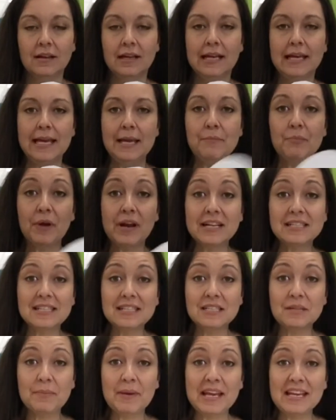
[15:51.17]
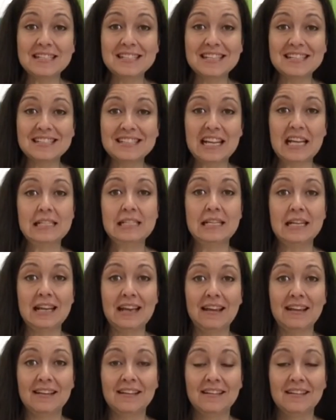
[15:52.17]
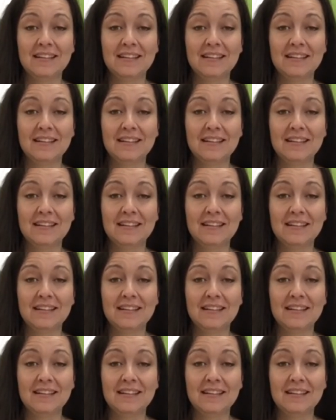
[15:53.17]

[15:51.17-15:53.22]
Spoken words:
He breaks into pieces, doesn't he?